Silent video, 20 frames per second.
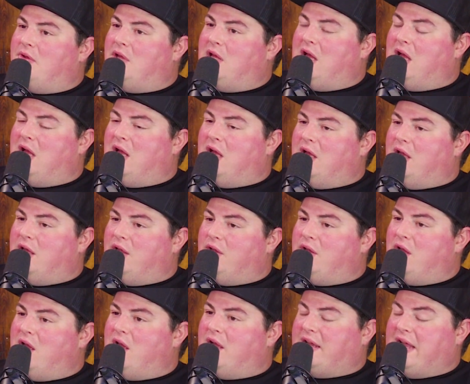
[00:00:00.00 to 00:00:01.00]
A
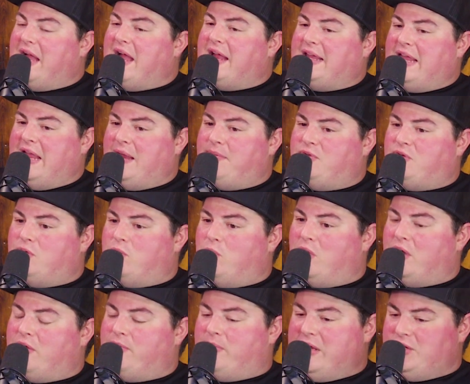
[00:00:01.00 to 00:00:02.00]
guy came to
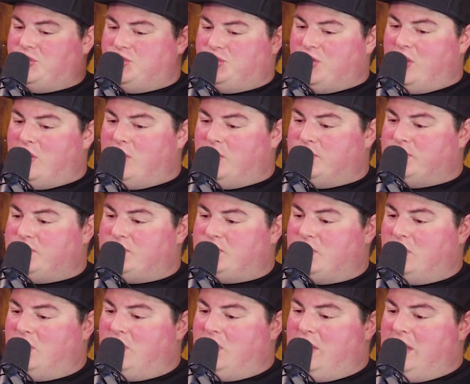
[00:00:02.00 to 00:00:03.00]
one of my shows
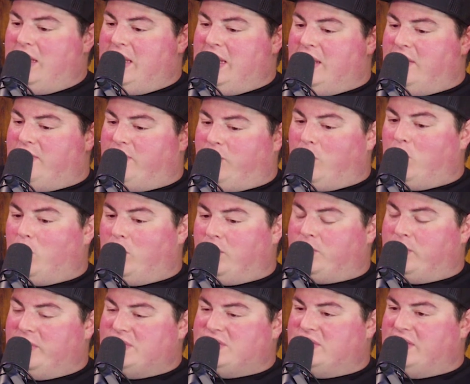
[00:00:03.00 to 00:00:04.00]
in Fort
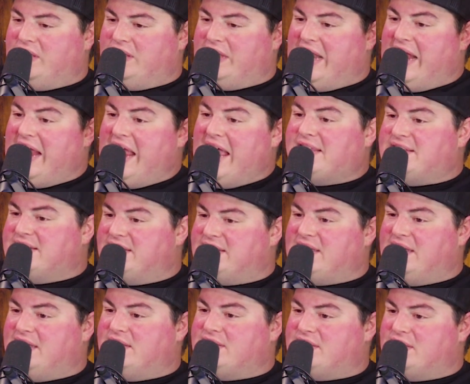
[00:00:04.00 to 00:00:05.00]
Worth recently that I hadn't
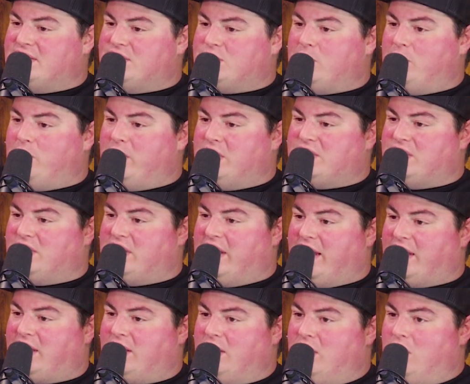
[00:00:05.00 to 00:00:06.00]
seen since we went to
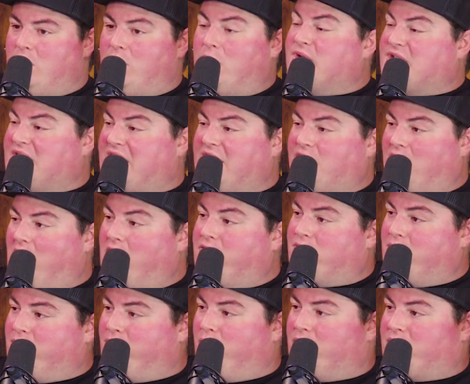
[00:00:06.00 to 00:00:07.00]
kindergarten
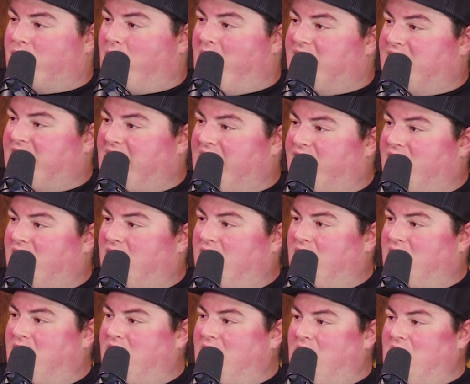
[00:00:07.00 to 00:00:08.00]
through 4th grade together.
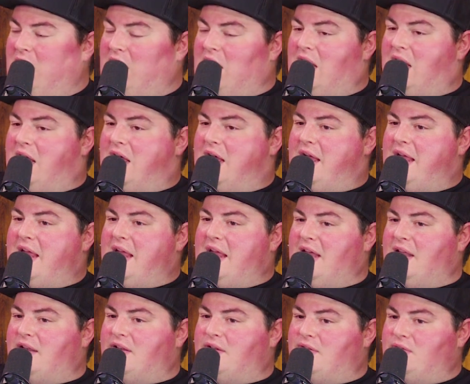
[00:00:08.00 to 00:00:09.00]

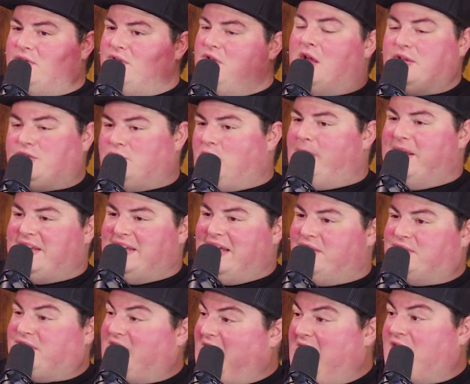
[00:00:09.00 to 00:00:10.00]
And I told my dad, I
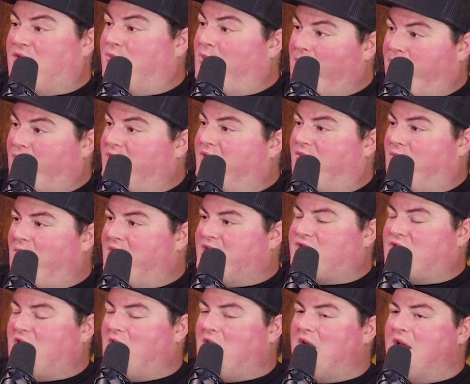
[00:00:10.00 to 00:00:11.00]
was like, hey, you won't believe who I
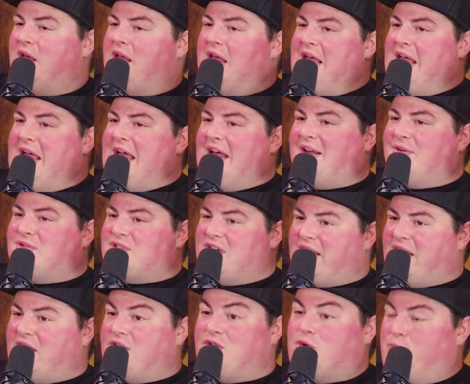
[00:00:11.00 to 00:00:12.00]
saw. And he was
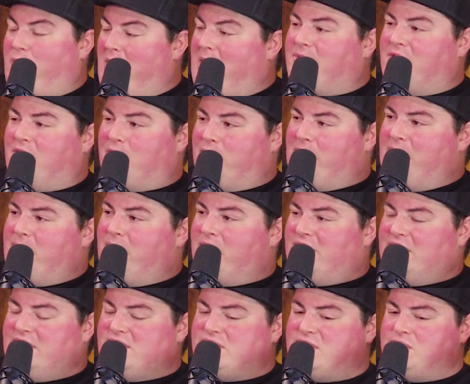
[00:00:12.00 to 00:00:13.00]
like, you probably don't remember
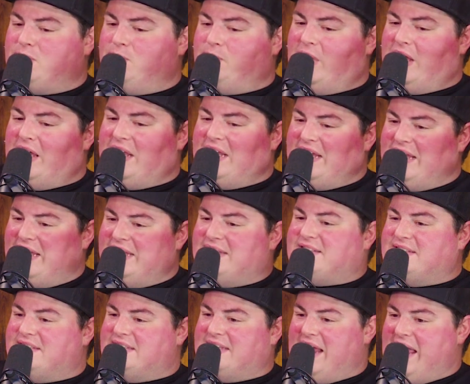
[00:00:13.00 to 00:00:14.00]
this, but
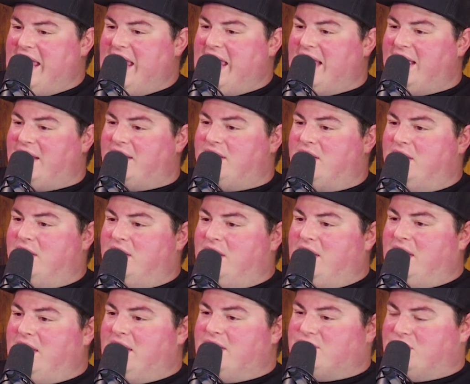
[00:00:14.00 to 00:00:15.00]
his dad
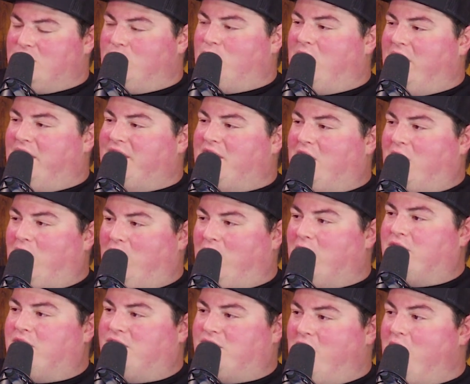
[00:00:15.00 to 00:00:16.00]
is the one that
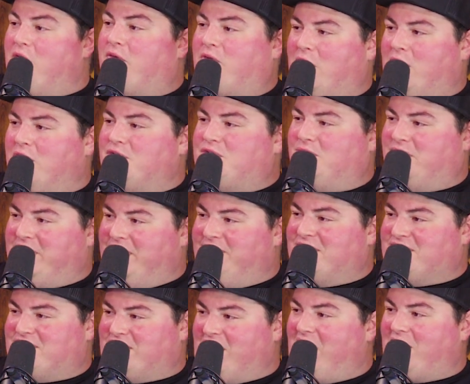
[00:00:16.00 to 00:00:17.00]
overheard you
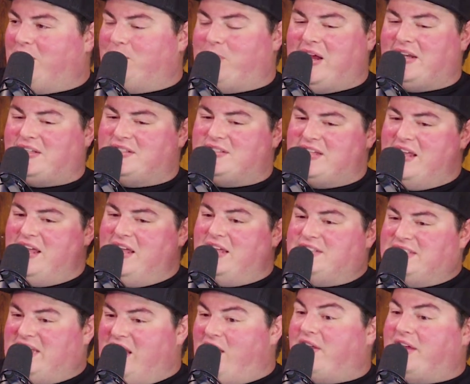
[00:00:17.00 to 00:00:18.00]
leaving soccer practice,
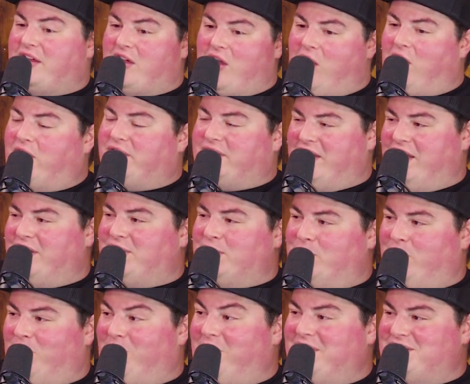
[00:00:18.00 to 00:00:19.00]
telling all the other
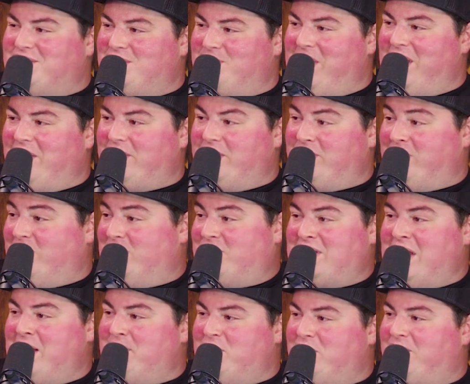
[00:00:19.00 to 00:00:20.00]
boys about the first
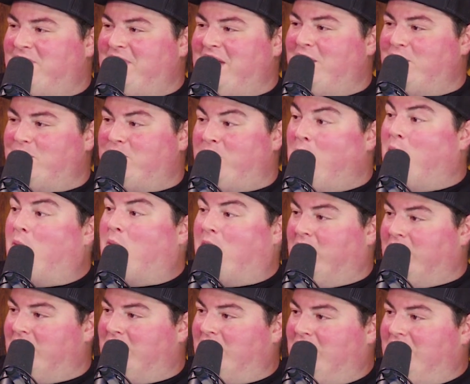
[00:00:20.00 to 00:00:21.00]
time you found
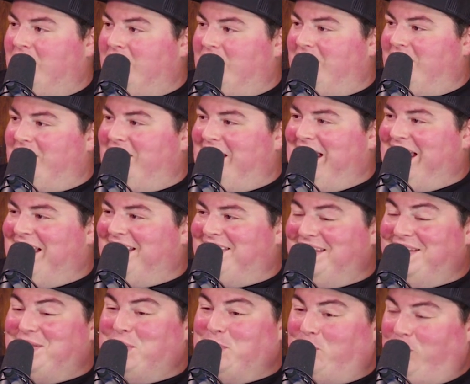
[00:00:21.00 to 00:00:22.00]
porn. And
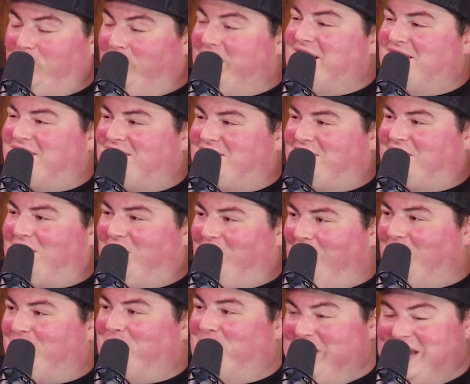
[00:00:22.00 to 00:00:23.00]
then the priest
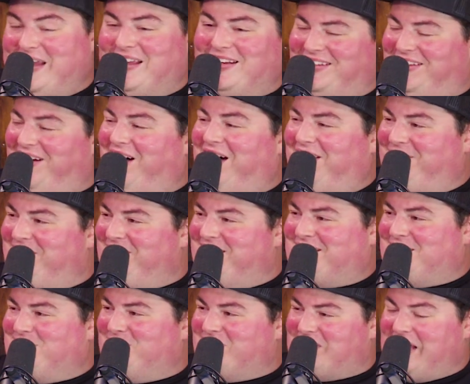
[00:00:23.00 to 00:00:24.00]
called me into the
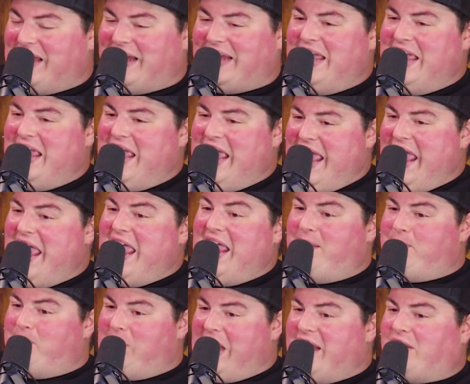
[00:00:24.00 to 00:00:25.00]
office and was like,
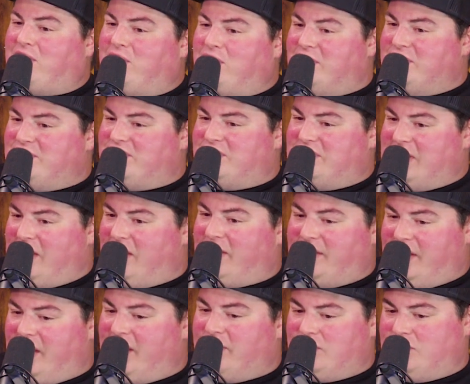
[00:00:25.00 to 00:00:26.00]
hey, Michael is telling
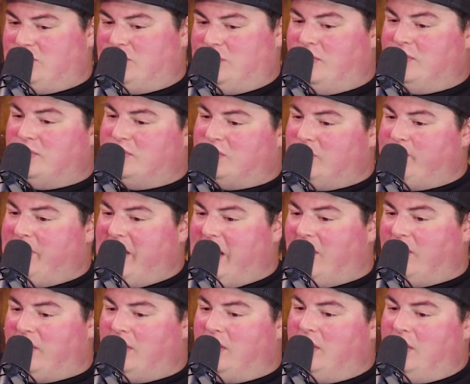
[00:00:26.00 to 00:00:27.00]
the other students
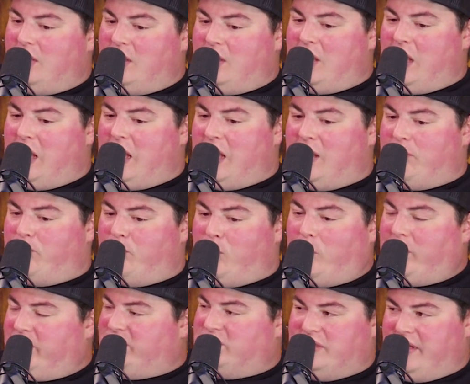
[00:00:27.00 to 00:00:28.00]
about
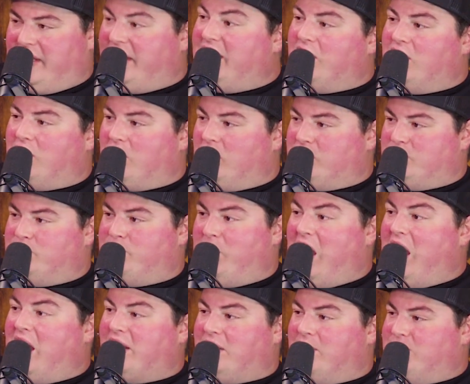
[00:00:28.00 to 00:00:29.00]
boys licking girls'
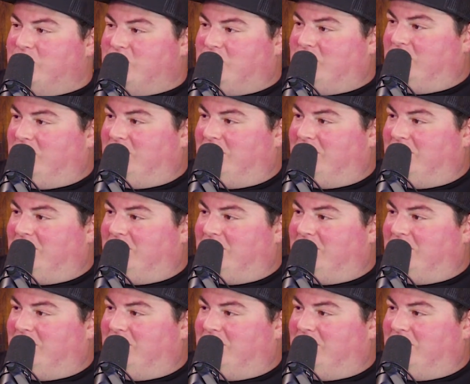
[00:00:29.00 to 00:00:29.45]
bottoms.